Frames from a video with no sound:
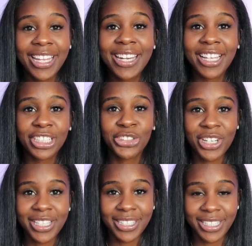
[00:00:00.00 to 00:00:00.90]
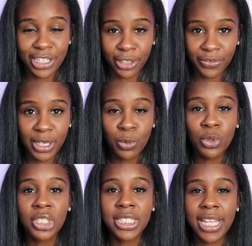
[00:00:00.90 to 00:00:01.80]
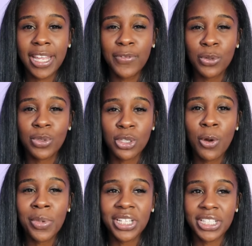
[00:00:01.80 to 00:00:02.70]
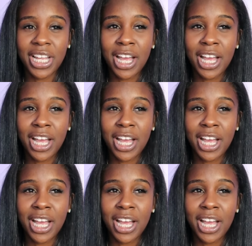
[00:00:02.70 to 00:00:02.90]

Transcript: cannot stress this enough. It will save you so much